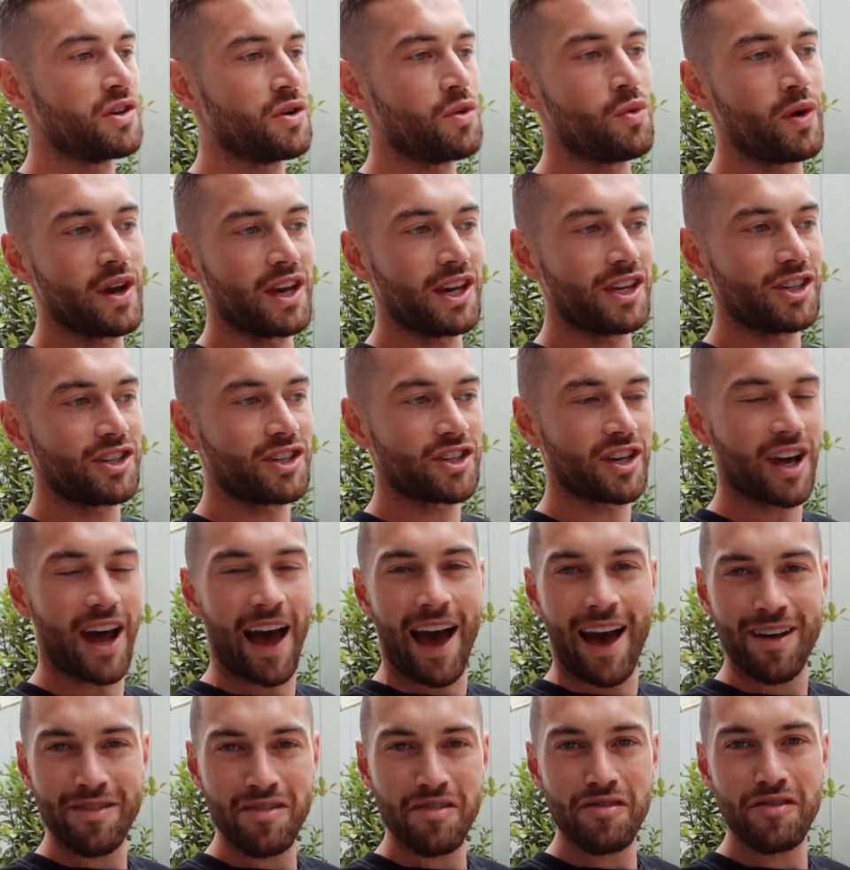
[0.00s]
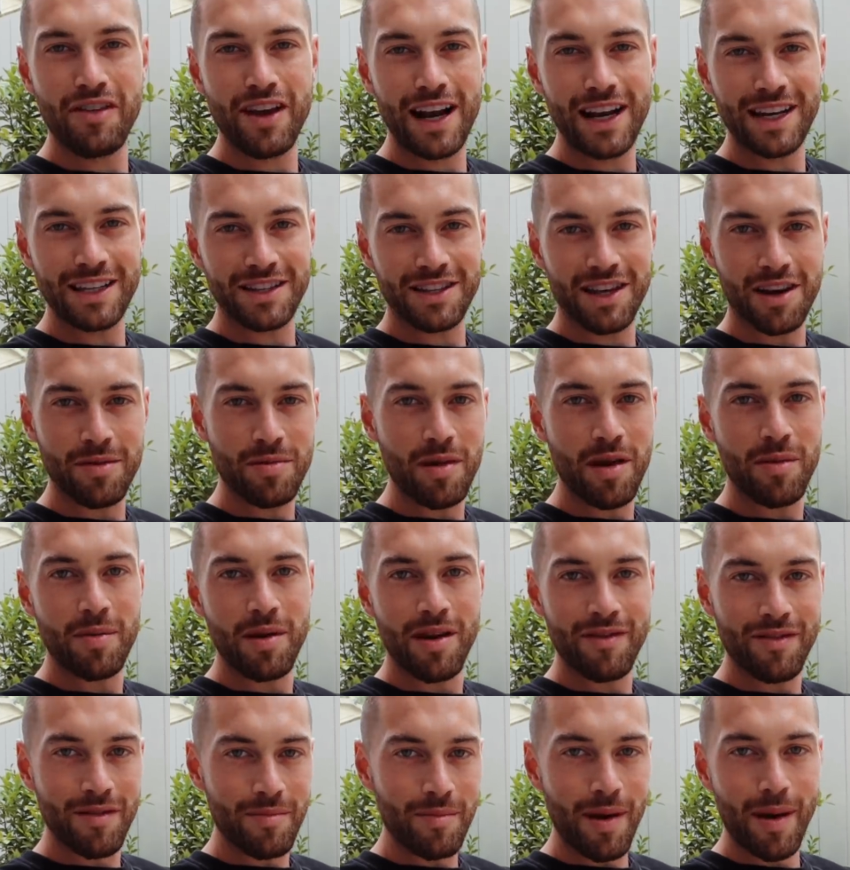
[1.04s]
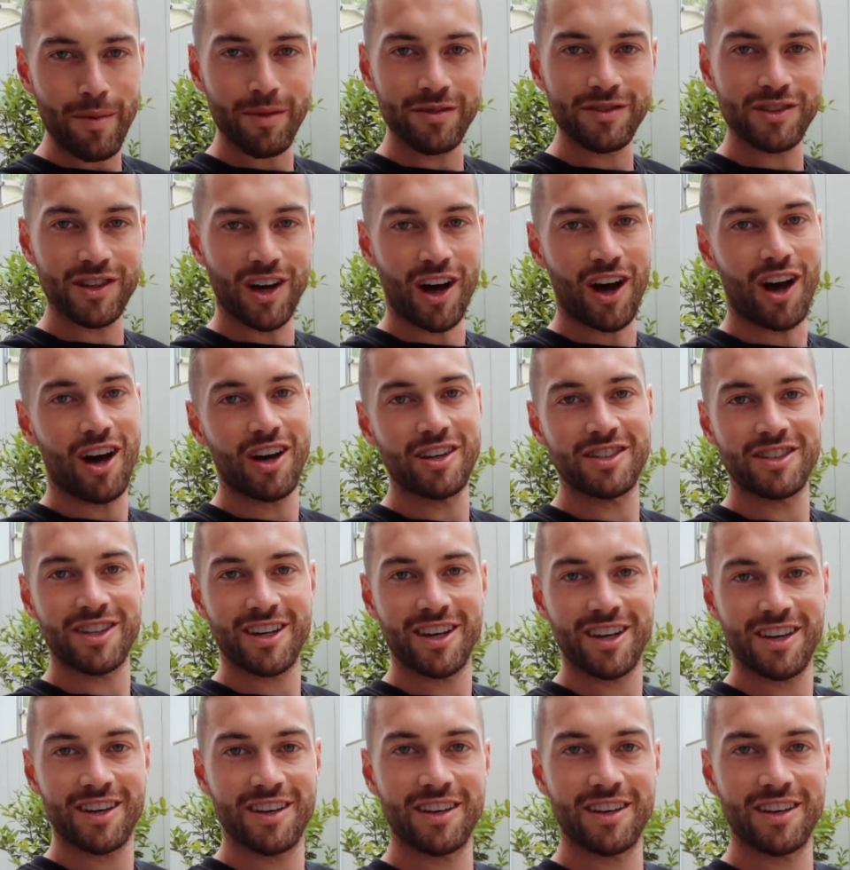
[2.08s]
which I have a feeling is going to be a bit of a mammoth task.